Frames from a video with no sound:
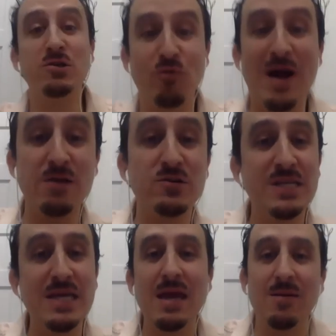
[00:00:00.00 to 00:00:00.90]
right. Your
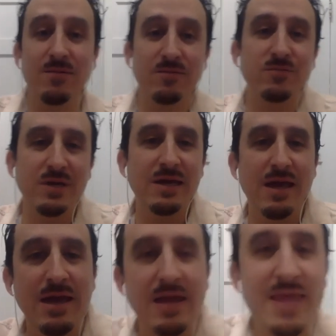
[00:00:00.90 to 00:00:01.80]
team,
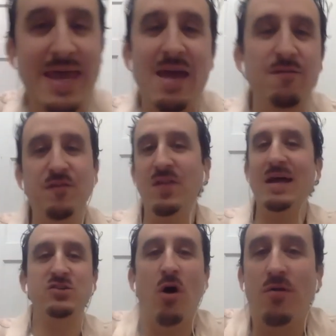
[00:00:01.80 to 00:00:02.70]
they can't
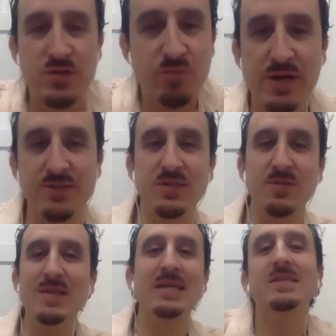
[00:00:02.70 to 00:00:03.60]
flex all those places. I
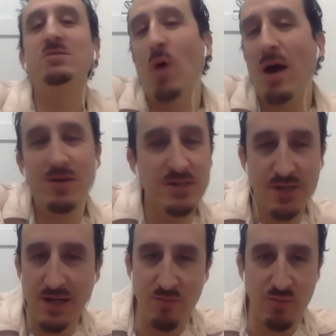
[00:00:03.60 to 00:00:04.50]
mean, this is why we
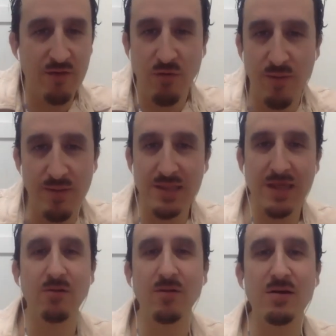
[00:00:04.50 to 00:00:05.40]
designed the platform. I mean,
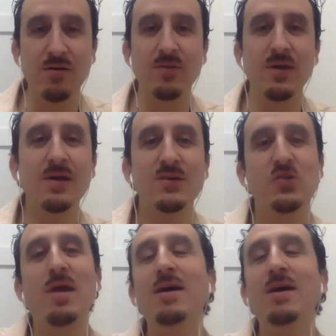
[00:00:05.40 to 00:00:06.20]
literally, so now